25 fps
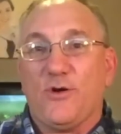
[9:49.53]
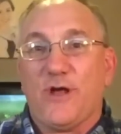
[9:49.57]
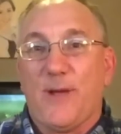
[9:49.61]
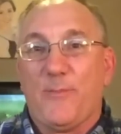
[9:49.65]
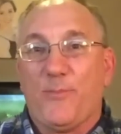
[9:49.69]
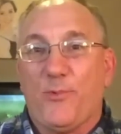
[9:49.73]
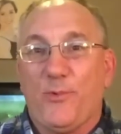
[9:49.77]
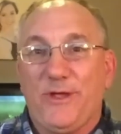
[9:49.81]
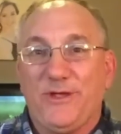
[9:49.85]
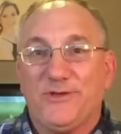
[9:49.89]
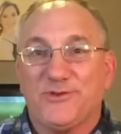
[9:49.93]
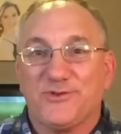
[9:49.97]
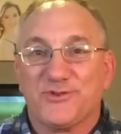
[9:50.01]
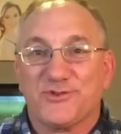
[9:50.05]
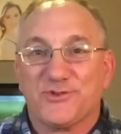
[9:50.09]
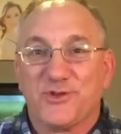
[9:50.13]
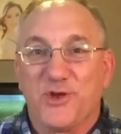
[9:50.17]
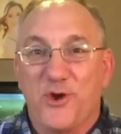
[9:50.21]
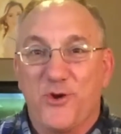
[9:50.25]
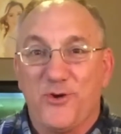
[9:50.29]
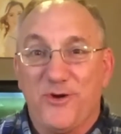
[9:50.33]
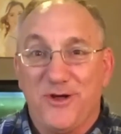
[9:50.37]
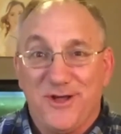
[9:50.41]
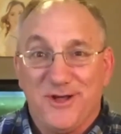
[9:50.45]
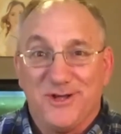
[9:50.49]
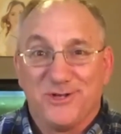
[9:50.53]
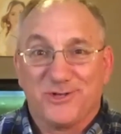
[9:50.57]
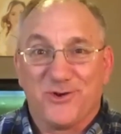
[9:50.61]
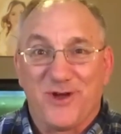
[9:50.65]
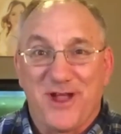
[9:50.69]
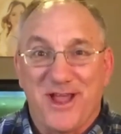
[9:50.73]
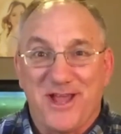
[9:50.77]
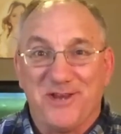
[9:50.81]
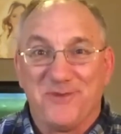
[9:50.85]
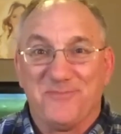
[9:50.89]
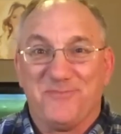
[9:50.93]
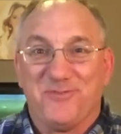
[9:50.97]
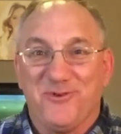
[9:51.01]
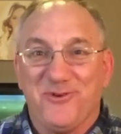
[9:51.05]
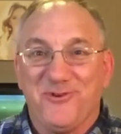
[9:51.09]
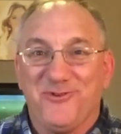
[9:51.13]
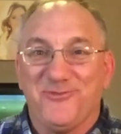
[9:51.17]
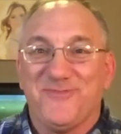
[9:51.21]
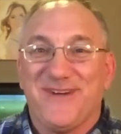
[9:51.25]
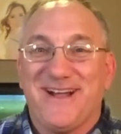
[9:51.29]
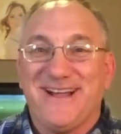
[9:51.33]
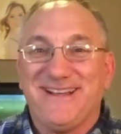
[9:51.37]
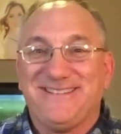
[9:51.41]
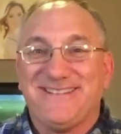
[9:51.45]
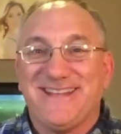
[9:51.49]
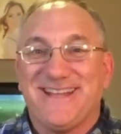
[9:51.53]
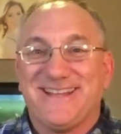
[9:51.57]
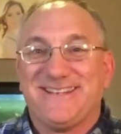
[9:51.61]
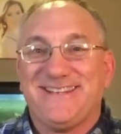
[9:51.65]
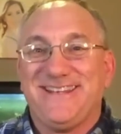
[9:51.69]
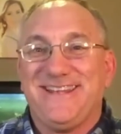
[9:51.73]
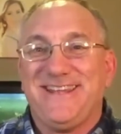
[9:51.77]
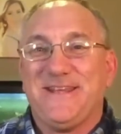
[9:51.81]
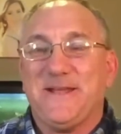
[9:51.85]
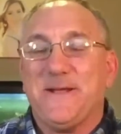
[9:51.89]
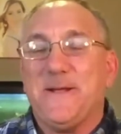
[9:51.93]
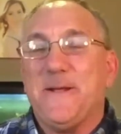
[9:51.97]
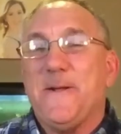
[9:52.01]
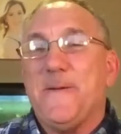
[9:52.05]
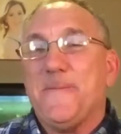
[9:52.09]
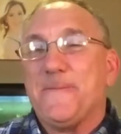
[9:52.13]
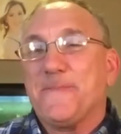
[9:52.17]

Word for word: a couple weeks or so, try to improve my technique,